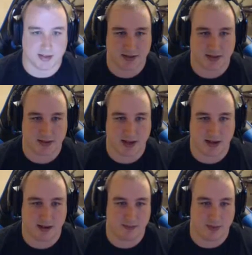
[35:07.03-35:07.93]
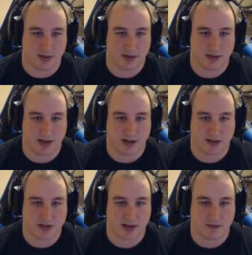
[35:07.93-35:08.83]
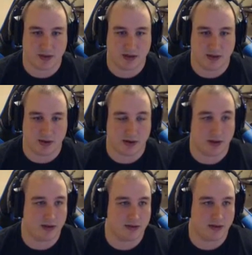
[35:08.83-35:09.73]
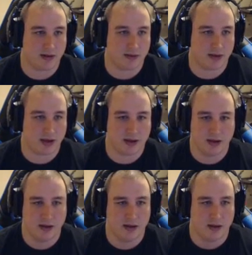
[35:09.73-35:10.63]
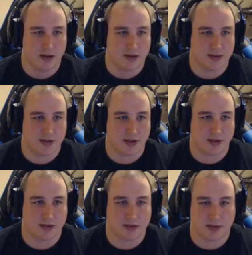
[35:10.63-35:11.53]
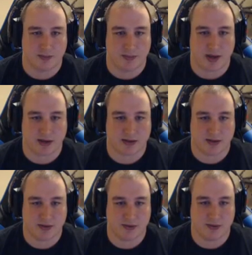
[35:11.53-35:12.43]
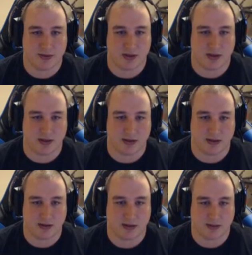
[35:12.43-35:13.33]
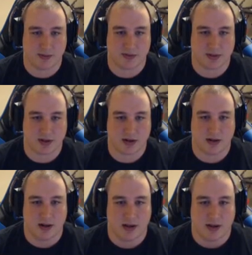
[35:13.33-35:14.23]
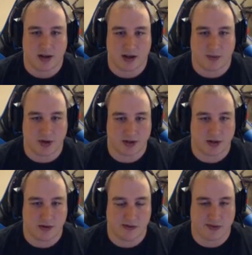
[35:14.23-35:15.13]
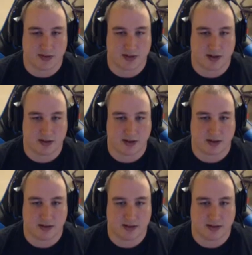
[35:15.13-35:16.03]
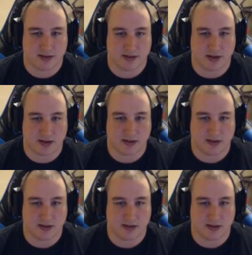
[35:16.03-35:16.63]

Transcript: same build. I just have the Yuria in there. Okay. So I'm back to the Ultimate Rosar. I wanted to go over the Scarlet Necklace. Okay.